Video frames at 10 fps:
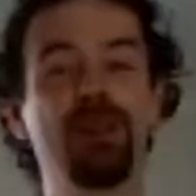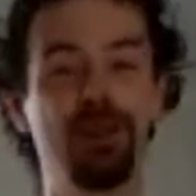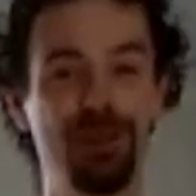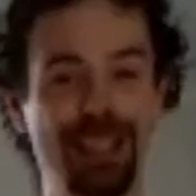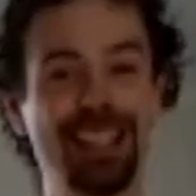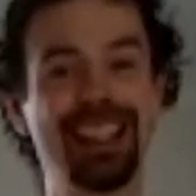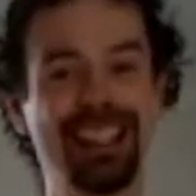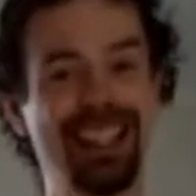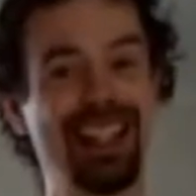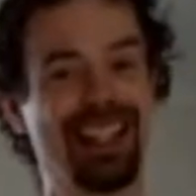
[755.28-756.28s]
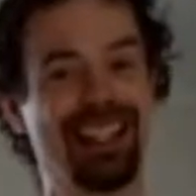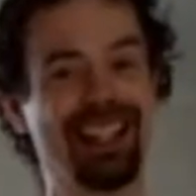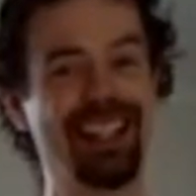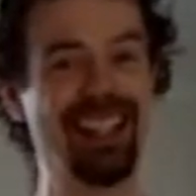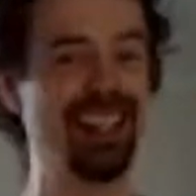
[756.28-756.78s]
really
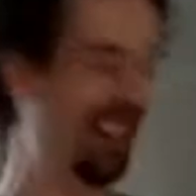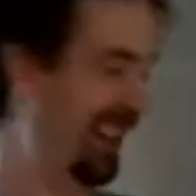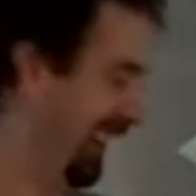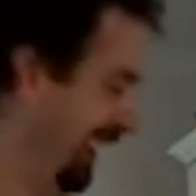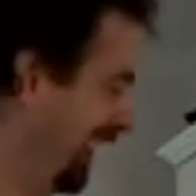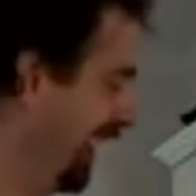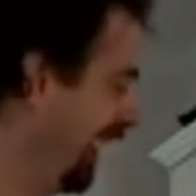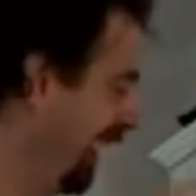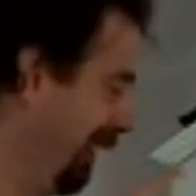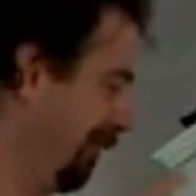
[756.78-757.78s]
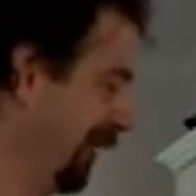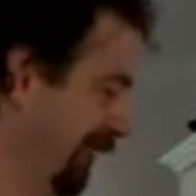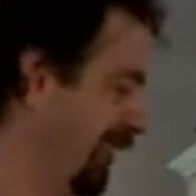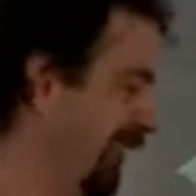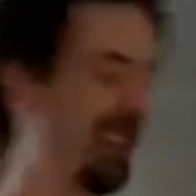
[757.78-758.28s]
nice. I
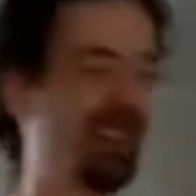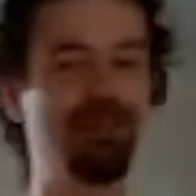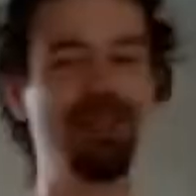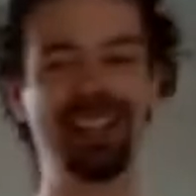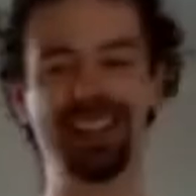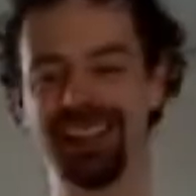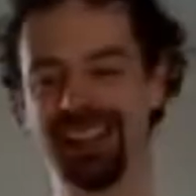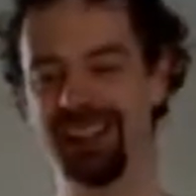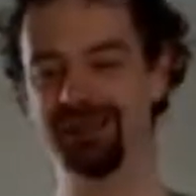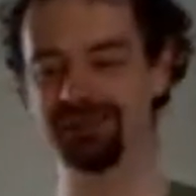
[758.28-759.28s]
was not expecting that.